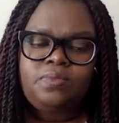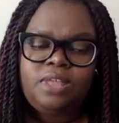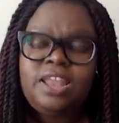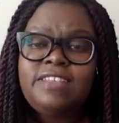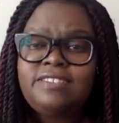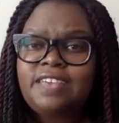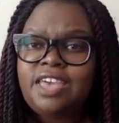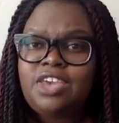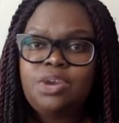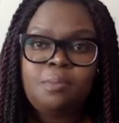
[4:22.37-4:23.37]
let's
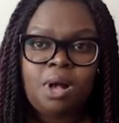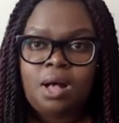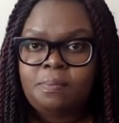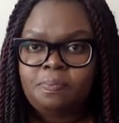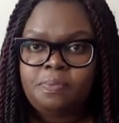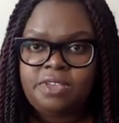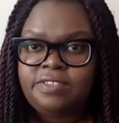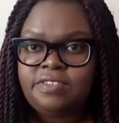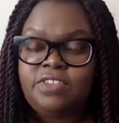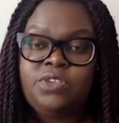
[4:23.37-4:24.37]
say your mom
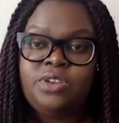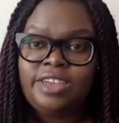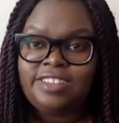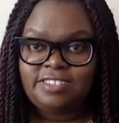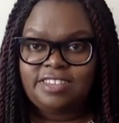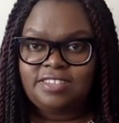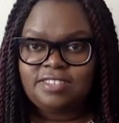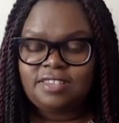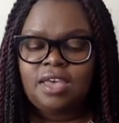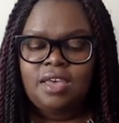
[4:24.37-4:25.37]
is in the United
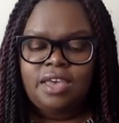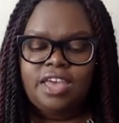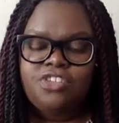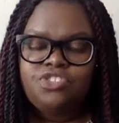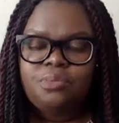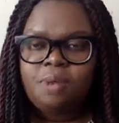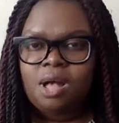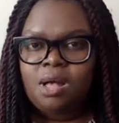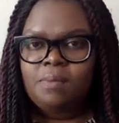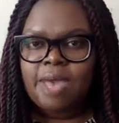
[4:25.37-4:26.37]
States and your
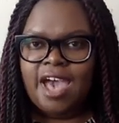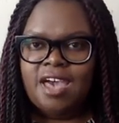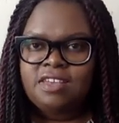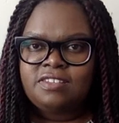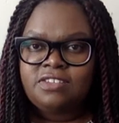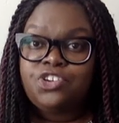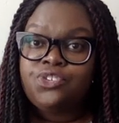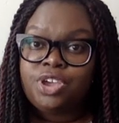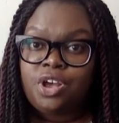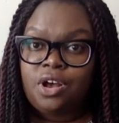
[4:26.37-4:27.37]
mom has a
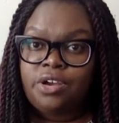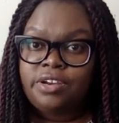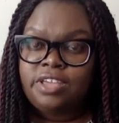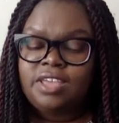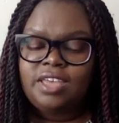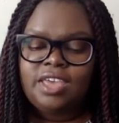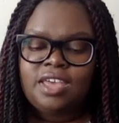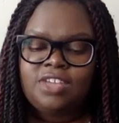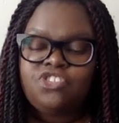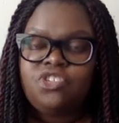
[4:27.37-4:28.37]
green card
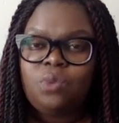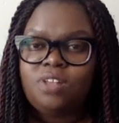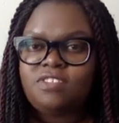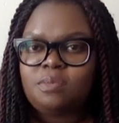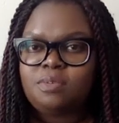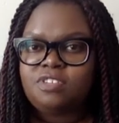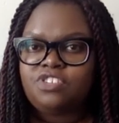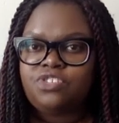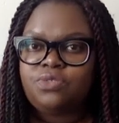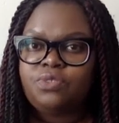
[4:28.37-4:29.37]
and she wants to
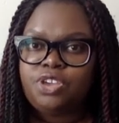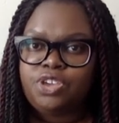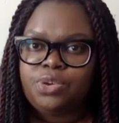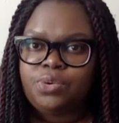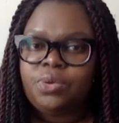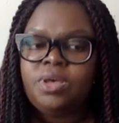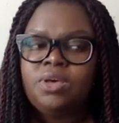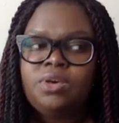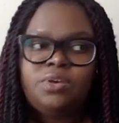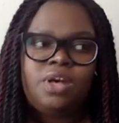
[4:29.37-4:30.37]
petition for you
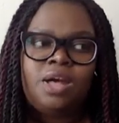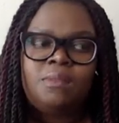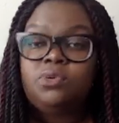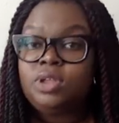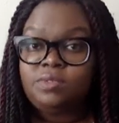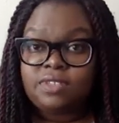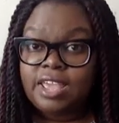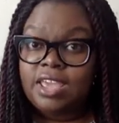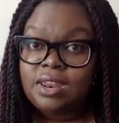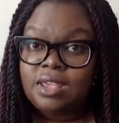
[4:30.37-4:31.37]
who lives in
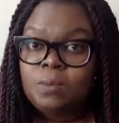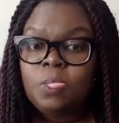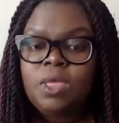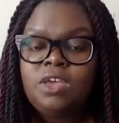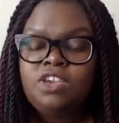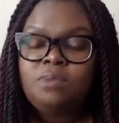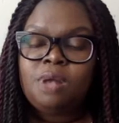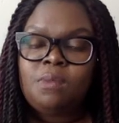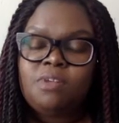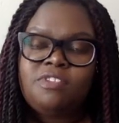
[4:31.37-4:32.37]
Haiti. Your
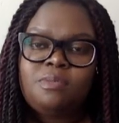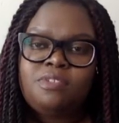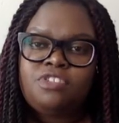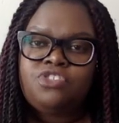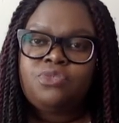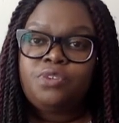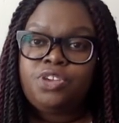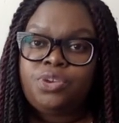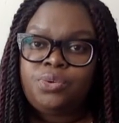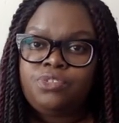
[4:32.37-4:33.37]
mom wants a petition for
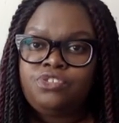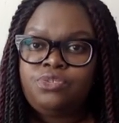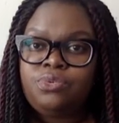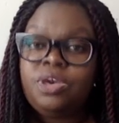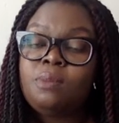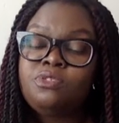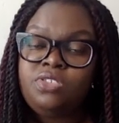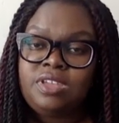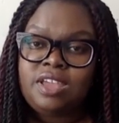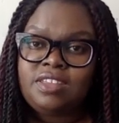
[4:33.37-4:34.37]
you to come to
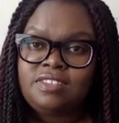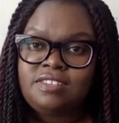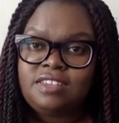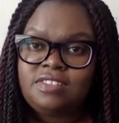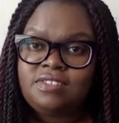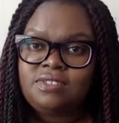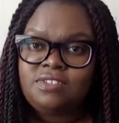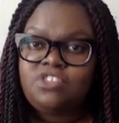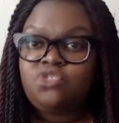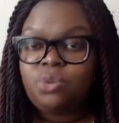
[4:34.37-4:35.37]
the United States
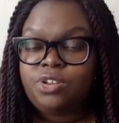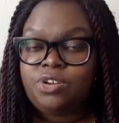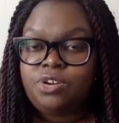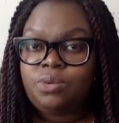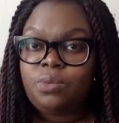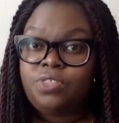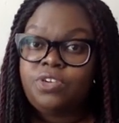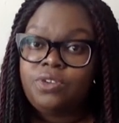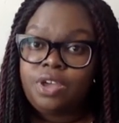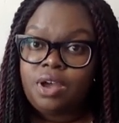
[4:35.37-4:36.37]
to join her with a
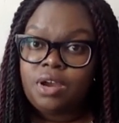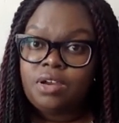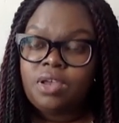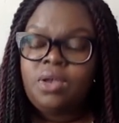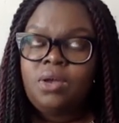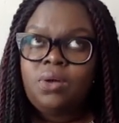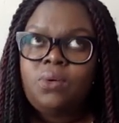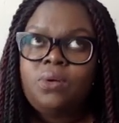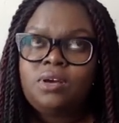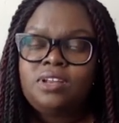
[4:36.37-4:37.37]
green card.
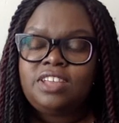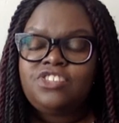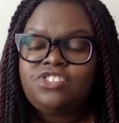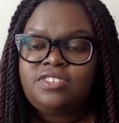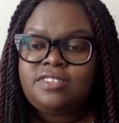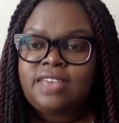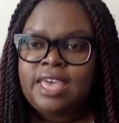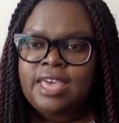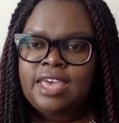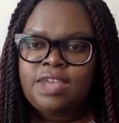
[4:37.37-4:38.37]
Or let's just
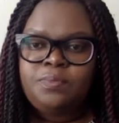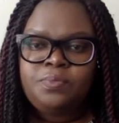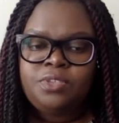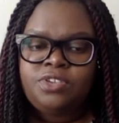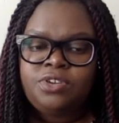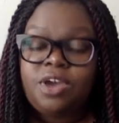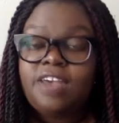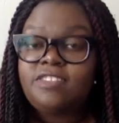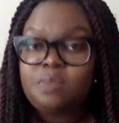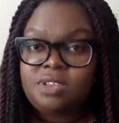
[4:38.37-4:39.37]
say your
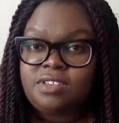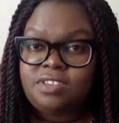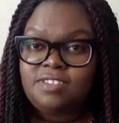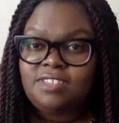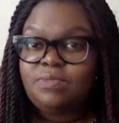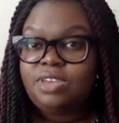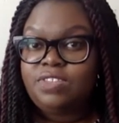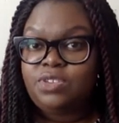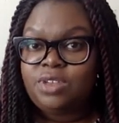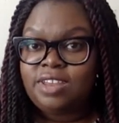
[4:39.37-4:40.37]
husband is living in
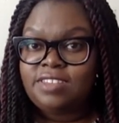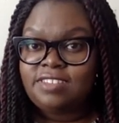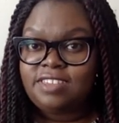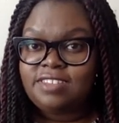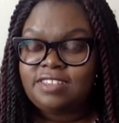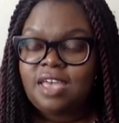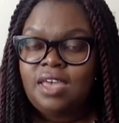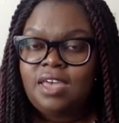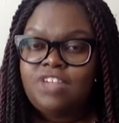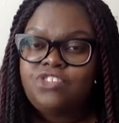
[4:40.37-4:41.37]
the United States
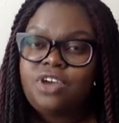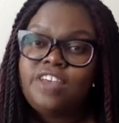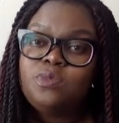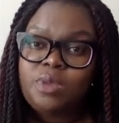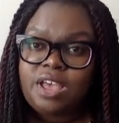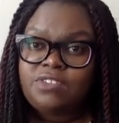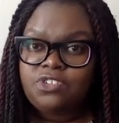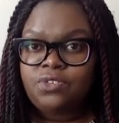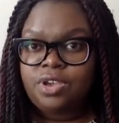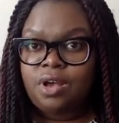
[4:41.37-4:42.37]
and your husband has a
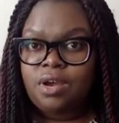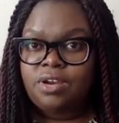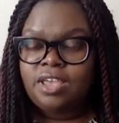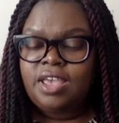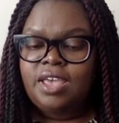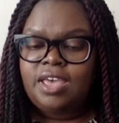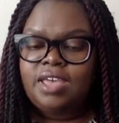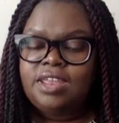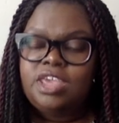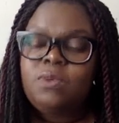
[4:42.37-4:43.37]
green card
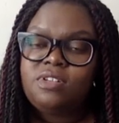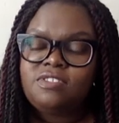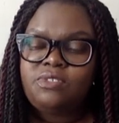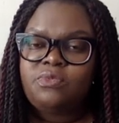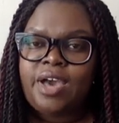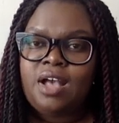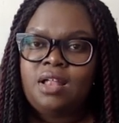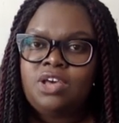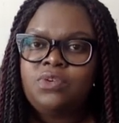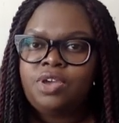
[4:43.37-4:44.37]
and he wants to file
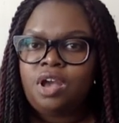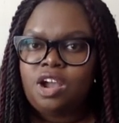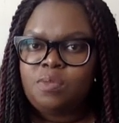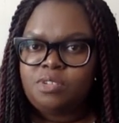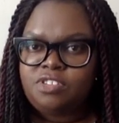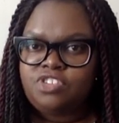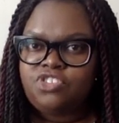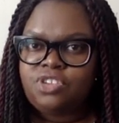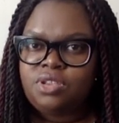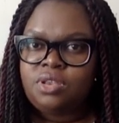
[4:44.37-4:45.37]
a green card
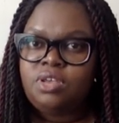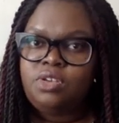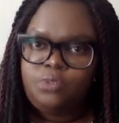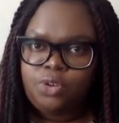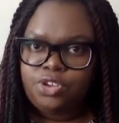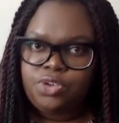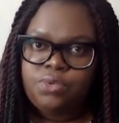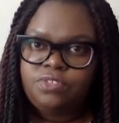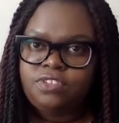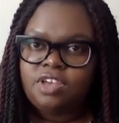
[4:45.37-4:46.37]
petition for
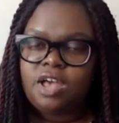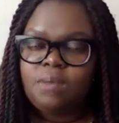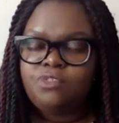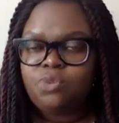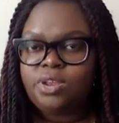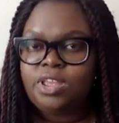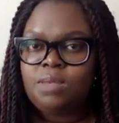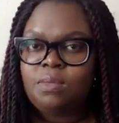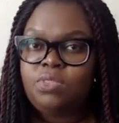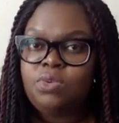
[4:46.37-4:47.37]
you to come join
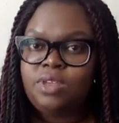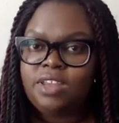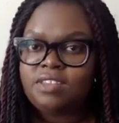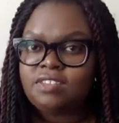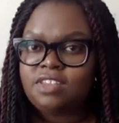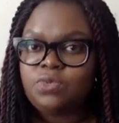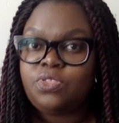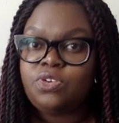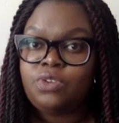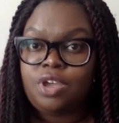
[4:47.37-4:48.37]
him in the United States with
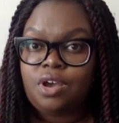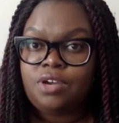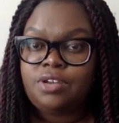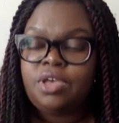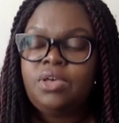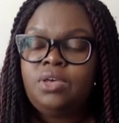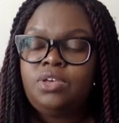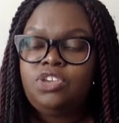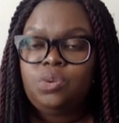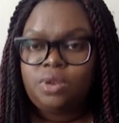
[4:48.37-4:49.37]
a green card.
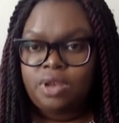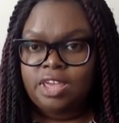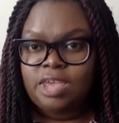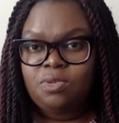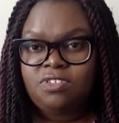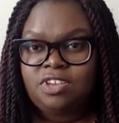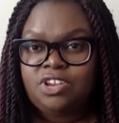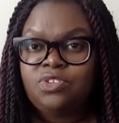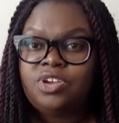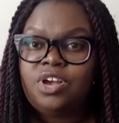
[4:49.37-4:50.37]
You are not able to get
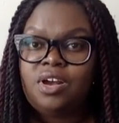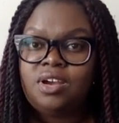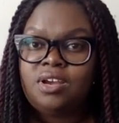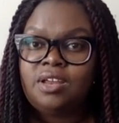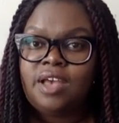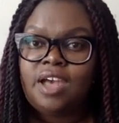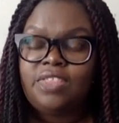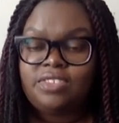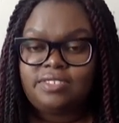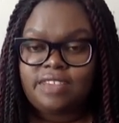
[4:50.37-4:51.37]
a green card at
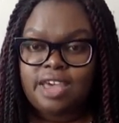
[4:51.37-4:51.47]
this